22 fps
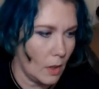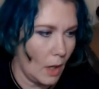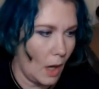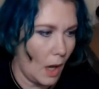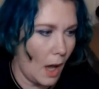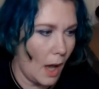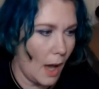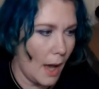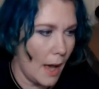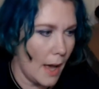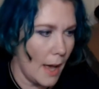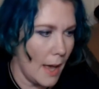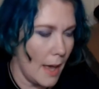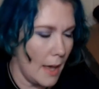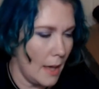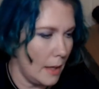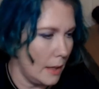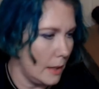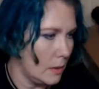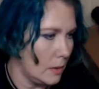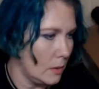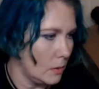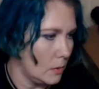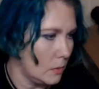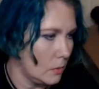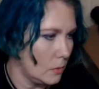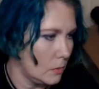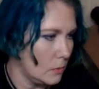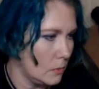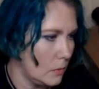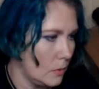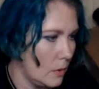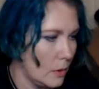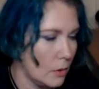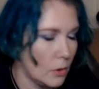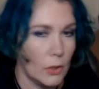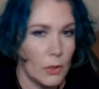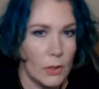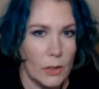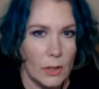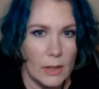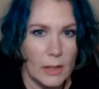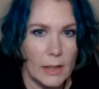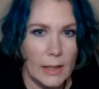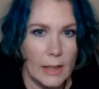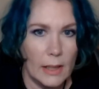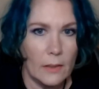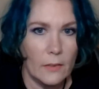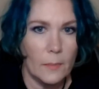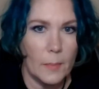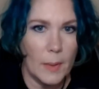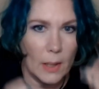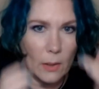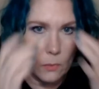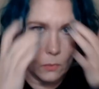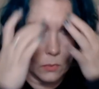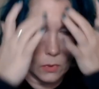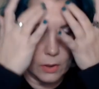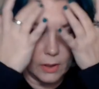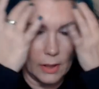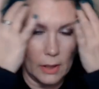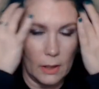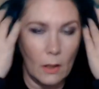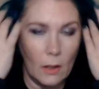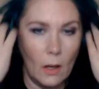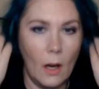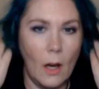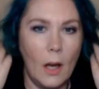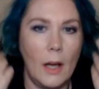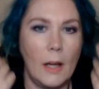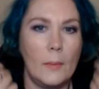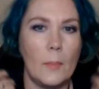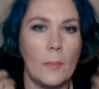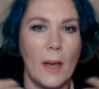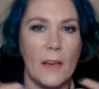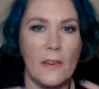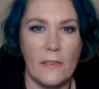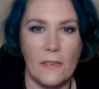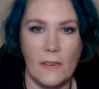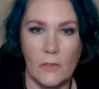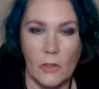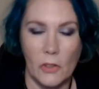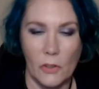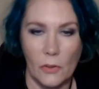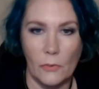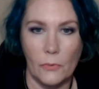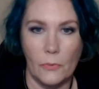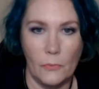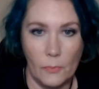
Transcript: I currently have been working on my favorite